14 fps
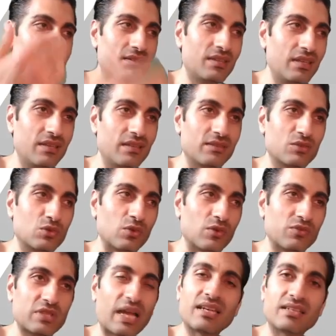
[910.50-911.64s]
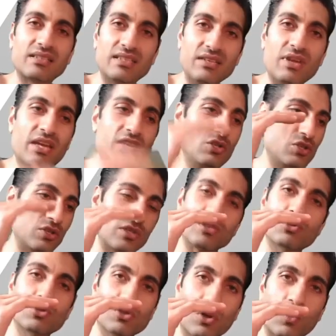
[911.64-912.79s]
The sort of standard deviation is
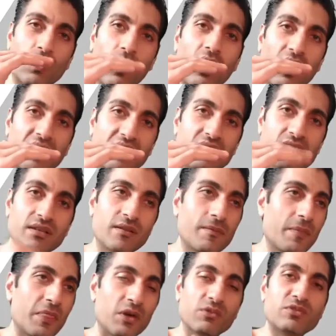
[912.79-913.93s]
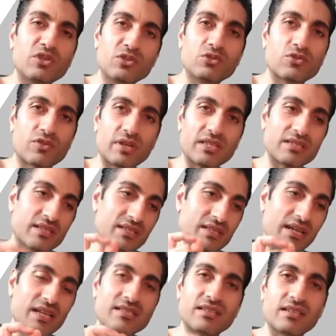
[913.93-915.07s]
so wide of news releases
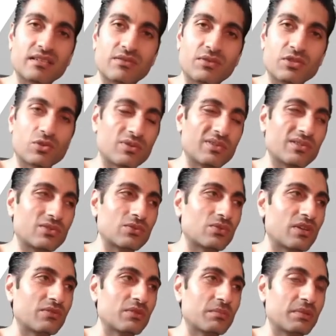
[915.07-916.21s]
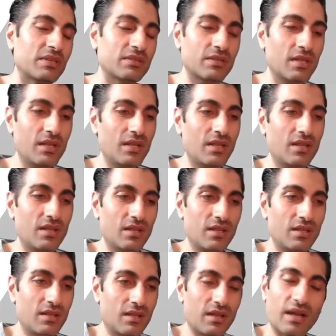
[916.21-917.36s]
as an individual, it's all over the place.
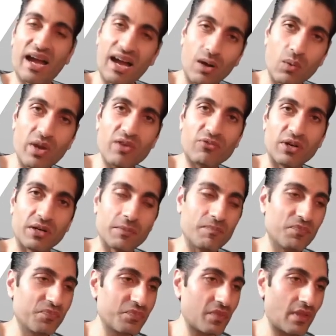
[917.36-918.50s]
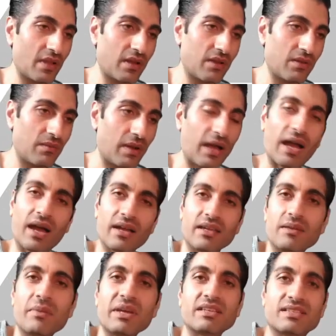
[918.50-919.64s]
However,
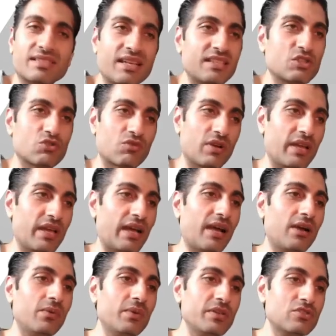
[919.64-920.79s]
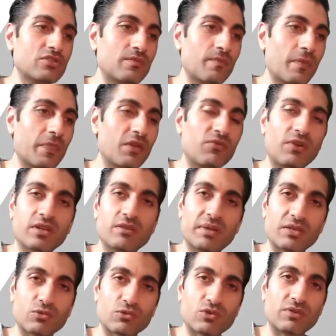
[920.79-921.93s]
it makes sense, right? How is the
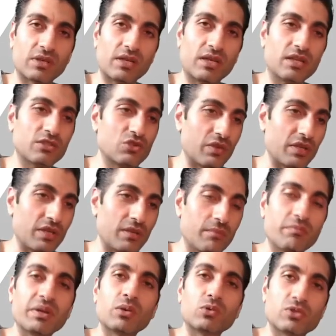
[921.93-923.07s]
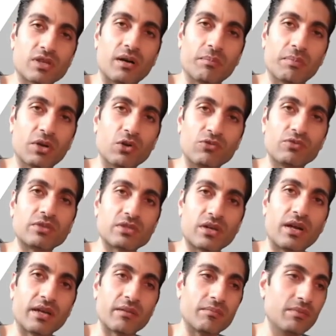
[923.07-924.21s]
fundamentals of a country built up over
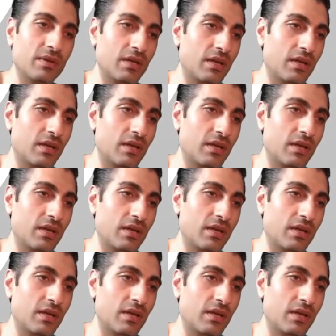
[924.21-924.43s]
time?